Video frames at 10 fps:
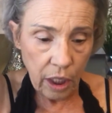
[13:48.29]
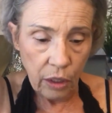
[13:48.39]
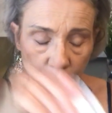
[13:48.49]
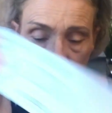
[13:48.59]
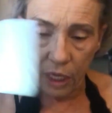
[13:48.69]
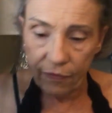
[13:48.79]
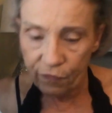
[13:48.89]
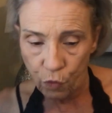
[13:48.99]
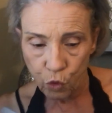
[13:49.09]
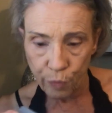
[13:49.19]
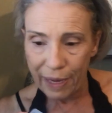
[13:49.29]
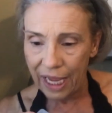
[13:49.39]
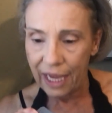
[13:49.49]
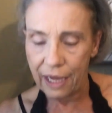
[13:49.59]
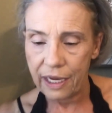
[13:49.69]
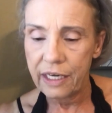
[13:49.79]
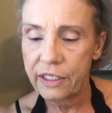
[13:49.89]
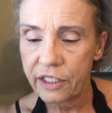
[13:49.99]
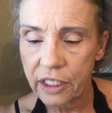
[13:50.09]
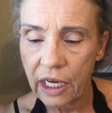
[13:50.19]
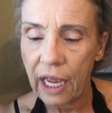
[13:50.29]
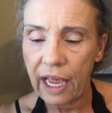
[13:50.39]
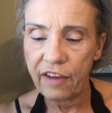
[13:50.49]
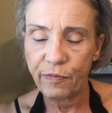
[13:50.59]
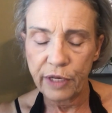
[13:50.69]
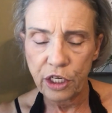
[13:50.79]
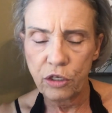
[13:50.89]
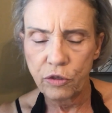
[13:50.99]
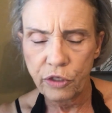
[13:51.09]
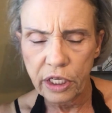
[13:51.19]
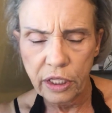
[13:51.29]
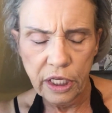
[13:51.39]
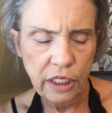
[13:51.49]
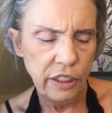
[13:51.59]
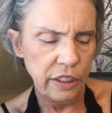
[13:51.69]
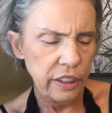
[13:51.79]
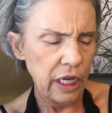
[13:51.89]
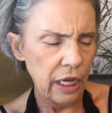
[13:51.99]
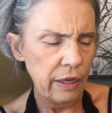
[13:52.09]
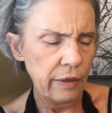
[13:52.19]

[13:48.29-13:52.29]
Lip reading: Okay, for my eyes, I've been using this